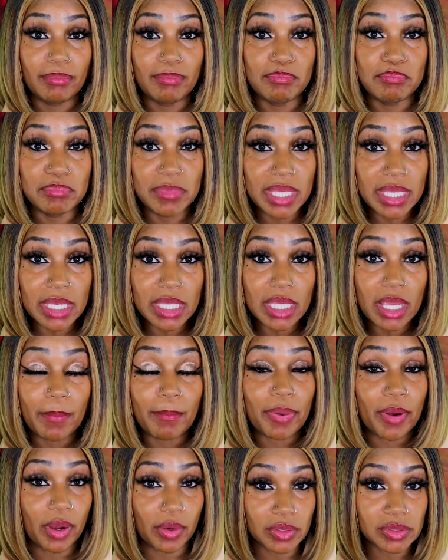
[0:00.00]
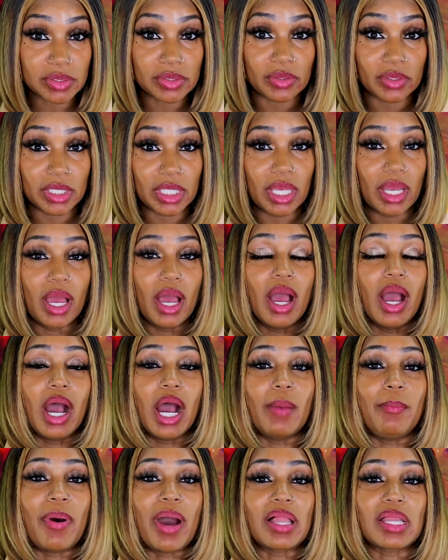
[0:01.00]
me personally
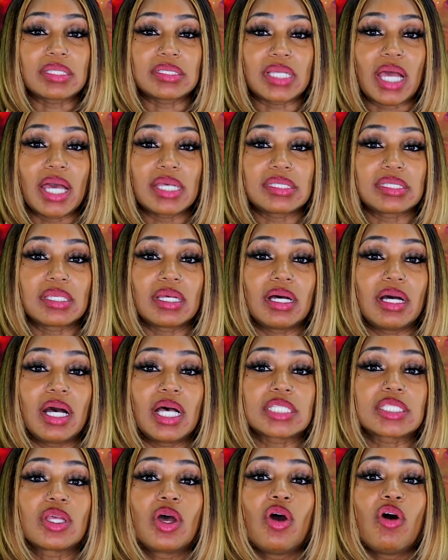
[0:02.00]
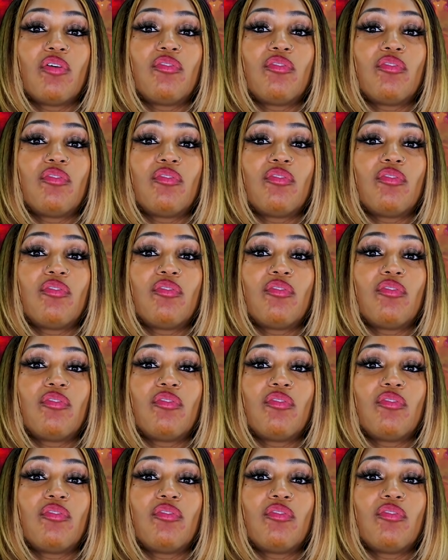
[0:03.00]
apologized to us